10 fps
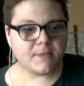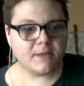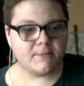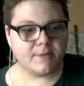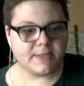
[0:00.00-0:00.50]

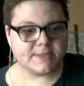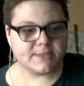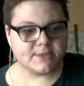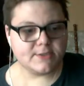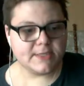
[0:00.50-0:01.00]
but until
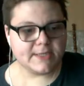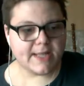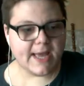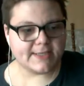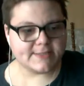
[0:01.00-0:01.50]
you get it
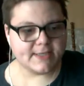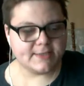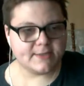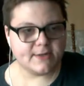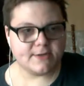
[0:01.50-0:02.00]
assayed
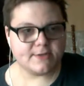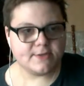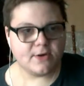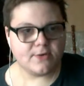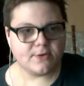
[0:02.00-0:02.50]
there, you
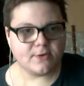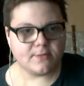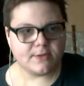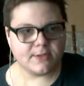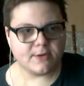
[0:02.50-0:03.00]
know, you don't
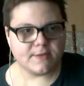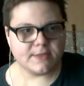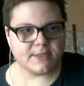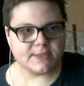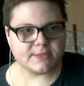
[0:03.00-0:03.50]
really know
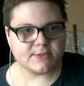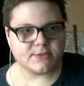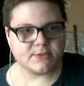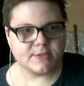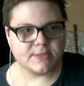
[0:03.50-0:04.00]
the
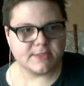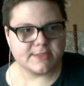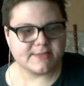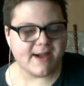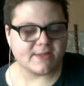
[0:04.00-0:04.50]

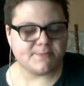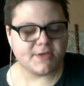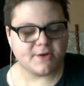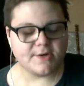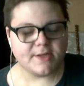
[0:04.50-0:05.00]
exact
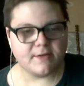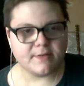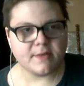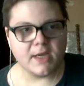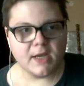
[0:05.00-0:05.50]
purity of
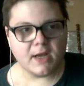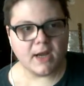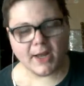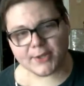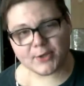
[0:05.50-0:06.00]
it.
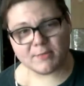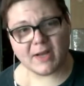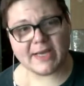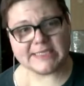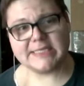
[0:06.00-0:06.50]
You're
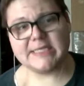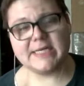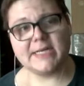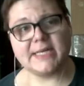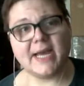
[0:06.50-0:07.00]
buying
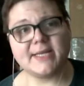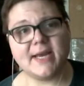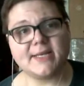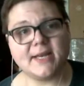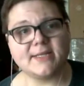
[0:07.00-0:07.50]
a
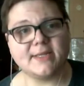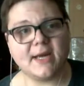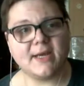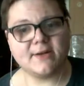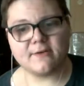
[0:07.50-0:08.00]

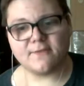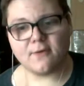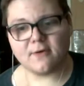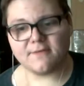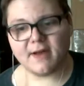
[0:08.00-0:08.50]
9999 or
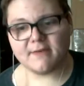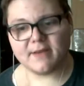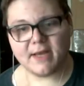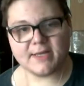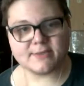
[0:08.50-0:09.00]
4 or 5
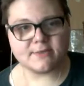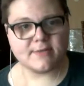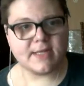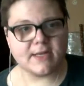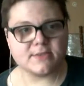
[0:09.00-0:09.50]
nines or 3
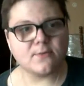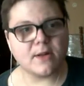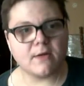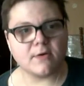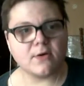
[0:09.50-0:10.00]
nines or
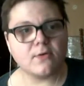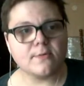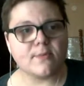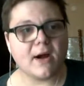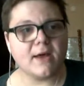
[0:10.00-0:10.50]
whatever gold
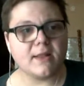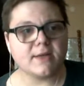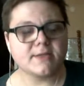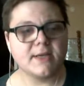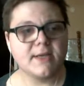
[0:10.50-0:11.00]

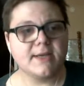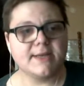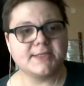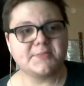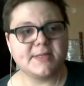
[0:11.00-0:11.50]
product. It
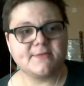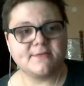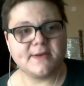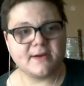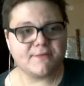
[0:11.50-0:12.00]
has been
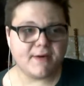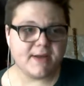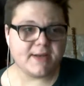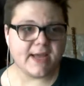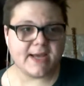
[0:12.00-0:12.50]

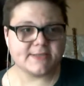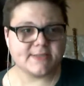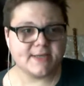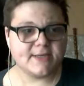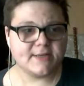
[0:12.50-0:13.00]
verified,
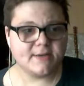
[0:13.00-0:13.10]
assayed,